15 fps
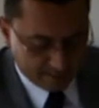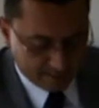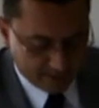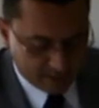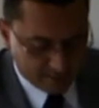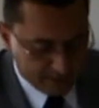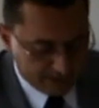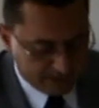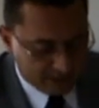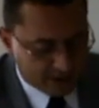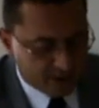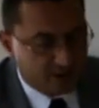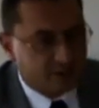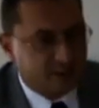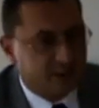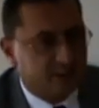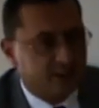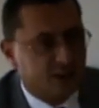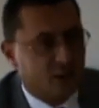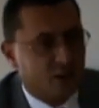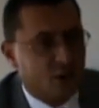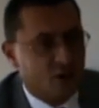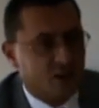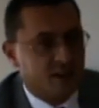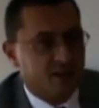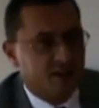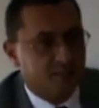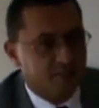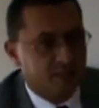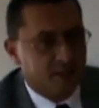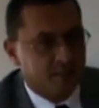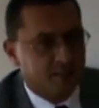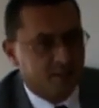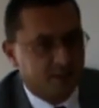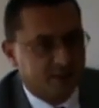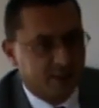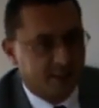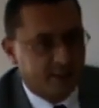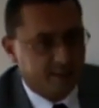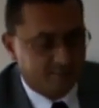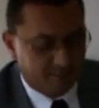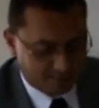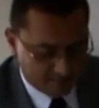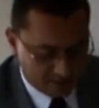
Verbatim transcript: the domestic currency is no longer money per se,